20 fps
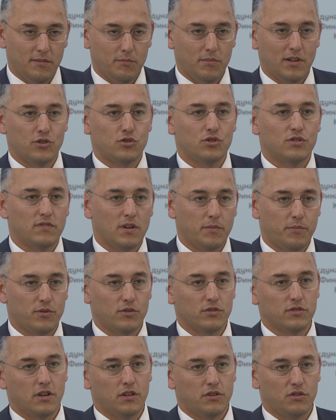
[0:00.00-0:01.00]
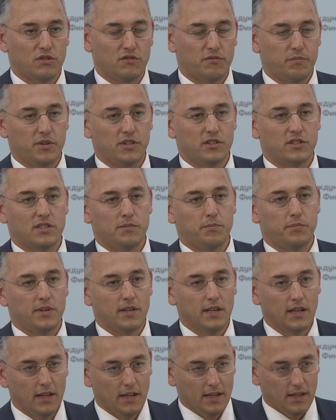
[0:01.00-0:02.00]
would suggest
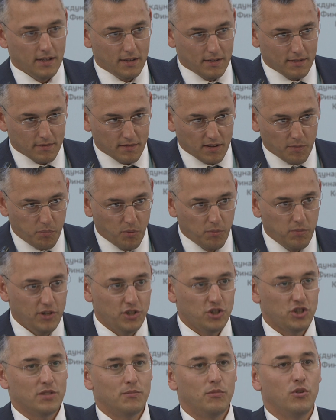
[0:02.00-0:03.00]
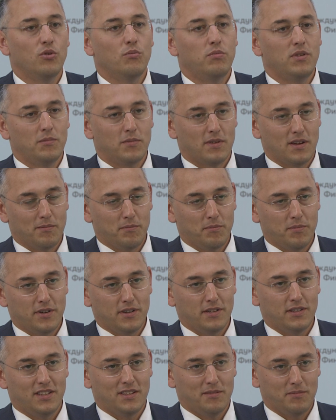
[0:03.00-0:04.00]
it should be treated as a separate
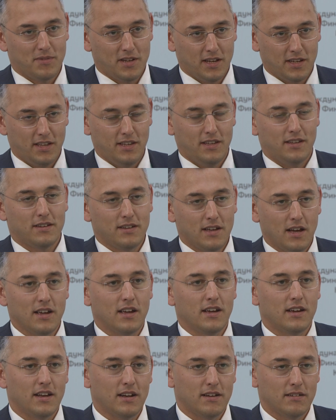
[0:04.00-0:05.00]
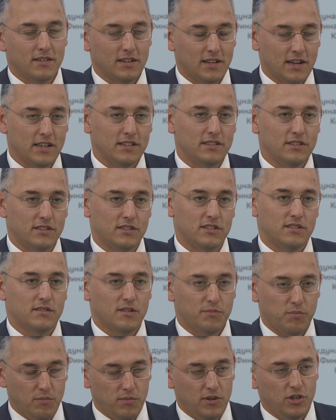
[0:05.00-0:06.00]
issue that is applicable to all
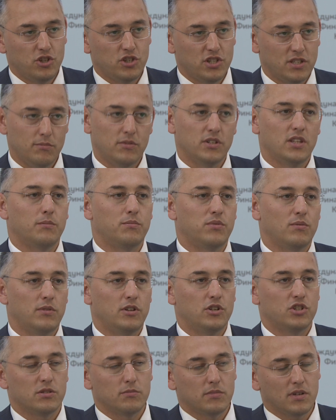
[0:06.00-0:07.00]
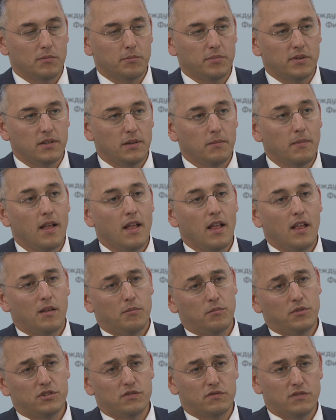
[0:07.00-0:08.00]
public companies, public and
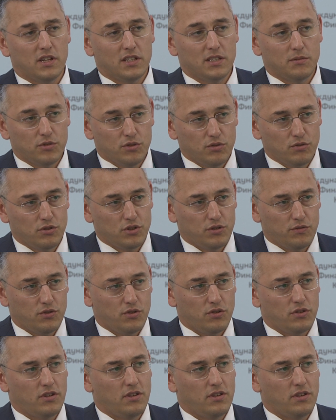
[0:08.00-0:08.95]
not public companies.